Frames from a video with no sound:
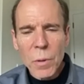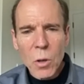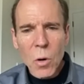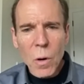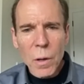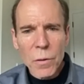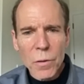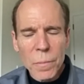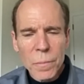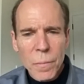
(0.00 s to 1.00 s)

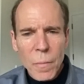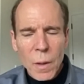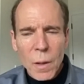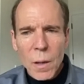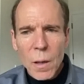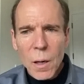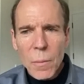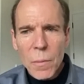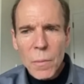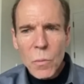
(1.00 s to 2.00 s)
because
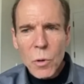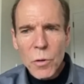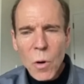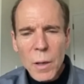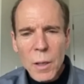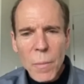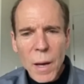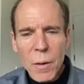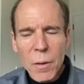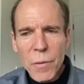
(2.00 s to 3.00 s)
um, we're talking
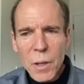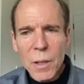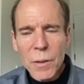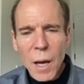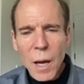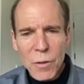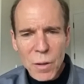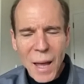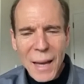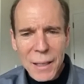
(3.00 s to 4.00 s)
about a vegan diet is
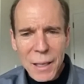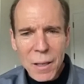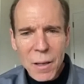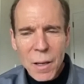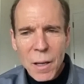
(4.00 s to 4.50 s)
lacking